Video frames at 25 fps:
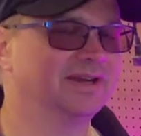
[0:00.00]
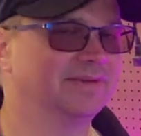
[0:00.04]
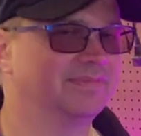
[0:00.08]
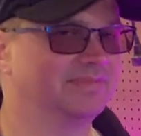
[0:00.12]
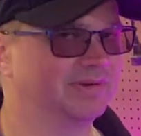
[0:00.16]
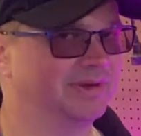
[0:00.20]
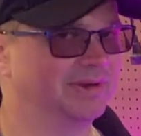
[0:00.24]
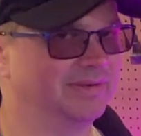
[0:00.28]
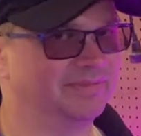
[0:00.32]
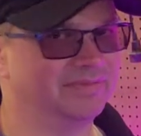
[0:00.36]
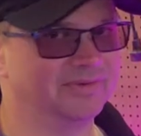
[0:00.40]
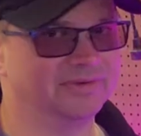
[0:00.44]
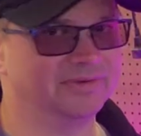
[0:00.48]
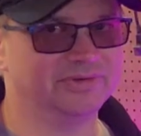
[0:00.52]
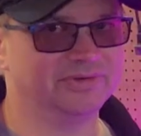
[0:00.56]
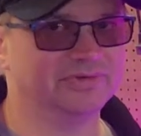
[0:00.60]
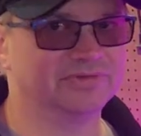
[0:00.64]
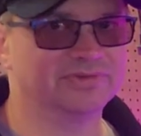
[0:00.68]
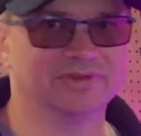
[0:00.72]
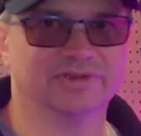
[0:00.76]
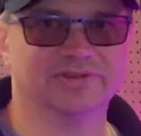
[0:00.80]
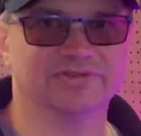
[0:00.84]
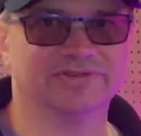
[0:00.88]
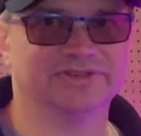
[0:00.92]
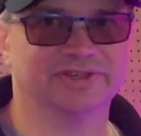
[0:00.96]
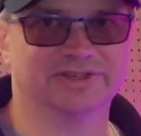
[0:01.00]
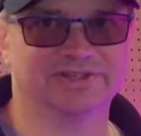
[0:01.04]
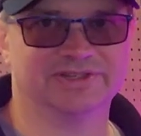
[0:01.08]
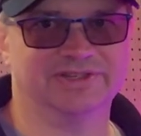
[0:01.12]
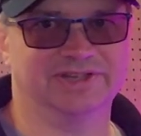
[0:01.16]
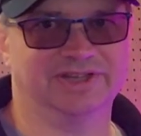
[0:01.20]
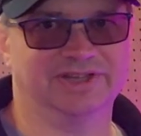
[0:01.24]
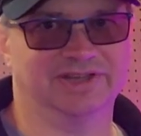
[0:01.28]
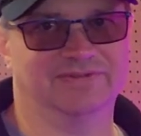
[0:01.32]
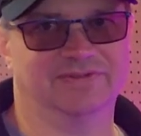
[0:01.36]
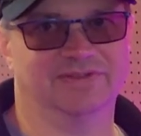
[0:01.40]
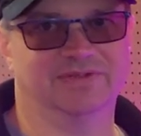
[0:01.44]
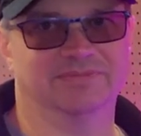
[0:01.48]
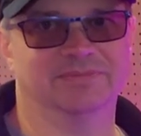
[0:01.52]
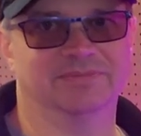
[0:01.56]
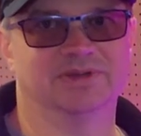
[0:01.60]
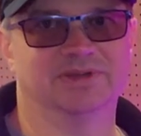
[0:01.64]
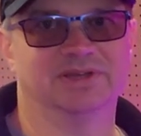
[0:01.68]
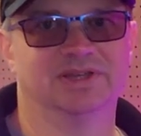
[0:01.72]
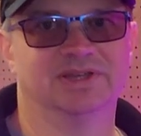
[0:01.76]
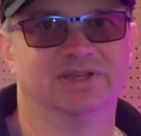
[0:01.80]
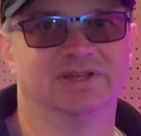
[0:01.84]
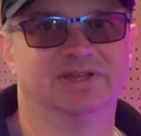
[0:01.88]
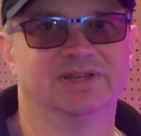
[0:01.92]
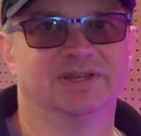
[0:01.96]
I probably won't use all 60 of them.
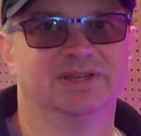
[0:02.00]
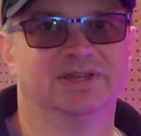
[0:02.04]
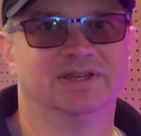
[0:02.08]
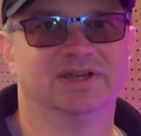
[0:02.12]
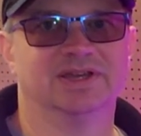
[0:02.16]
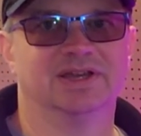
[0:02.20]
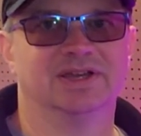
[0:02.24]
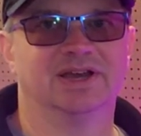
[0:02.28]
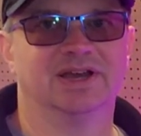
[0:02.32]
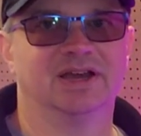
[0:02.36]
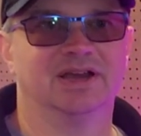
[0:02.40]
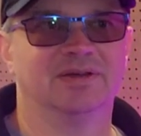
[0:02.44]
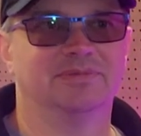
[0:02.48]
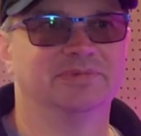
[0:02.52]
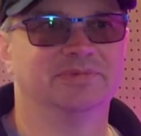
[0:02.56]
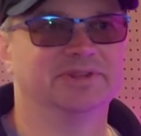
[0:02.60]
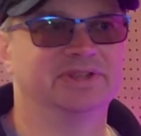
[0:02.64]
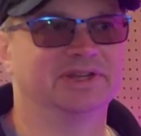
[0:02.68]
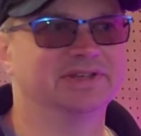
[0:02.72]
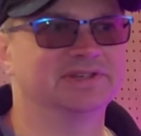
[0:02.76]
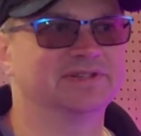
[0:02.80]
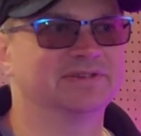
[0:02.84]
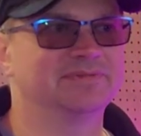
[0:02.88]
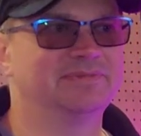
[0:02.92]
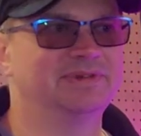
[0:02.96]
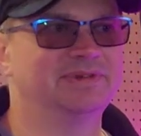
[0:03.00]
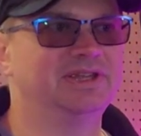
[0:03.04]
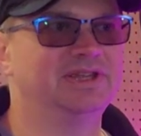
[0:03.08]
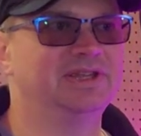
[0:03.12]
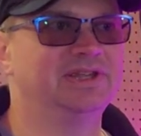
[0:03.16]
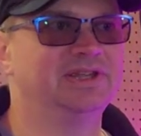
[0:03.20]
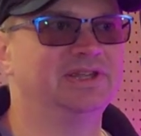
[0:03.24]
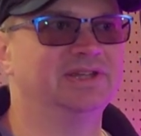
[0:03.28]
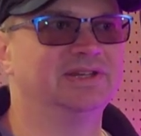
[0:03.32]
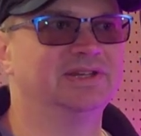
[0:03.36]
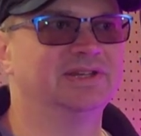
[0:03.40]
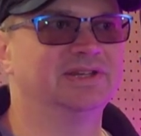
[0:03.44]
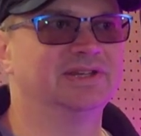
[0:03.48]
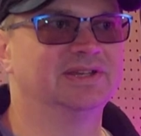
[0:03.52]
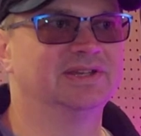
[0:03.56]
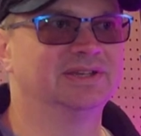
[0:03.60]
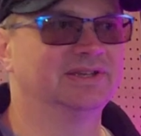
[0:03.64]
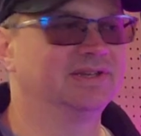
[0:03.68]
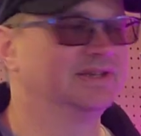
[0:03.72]
But that doesn't mean,